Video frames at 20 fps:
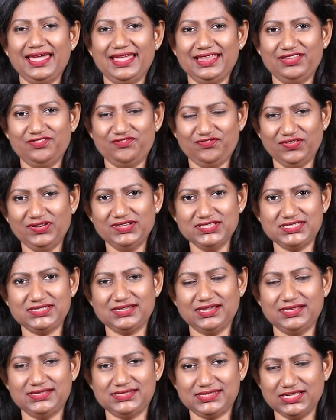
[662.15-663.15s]
and the
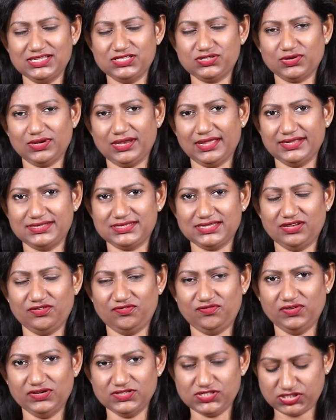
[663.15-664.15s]
Philistines, Israelites and the
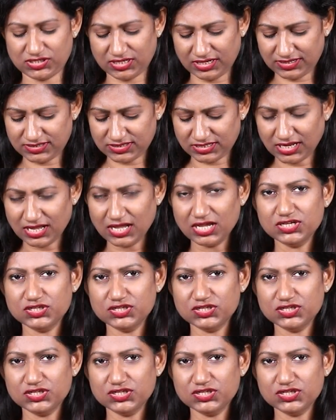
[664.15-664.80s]
Philistines.